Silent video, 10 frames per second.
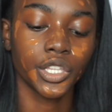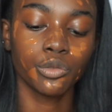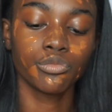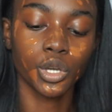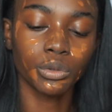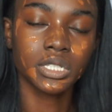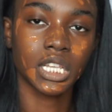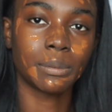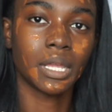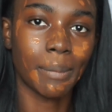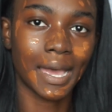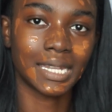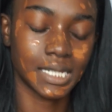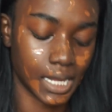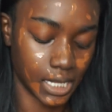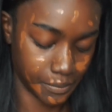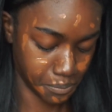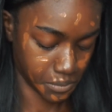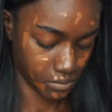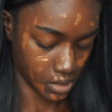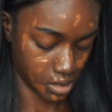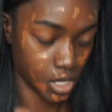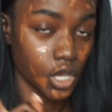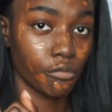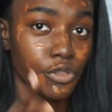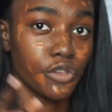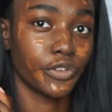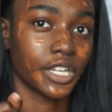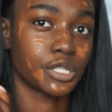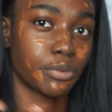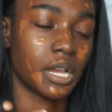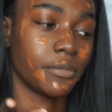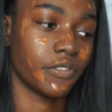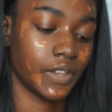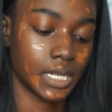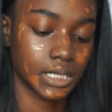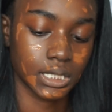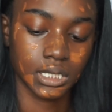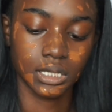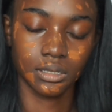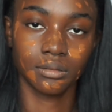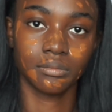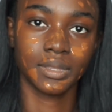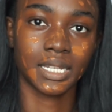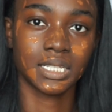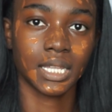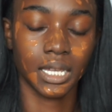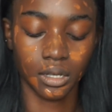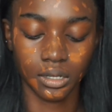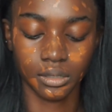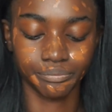You know it's gonna be a bad day when you forget to prime your face. That's like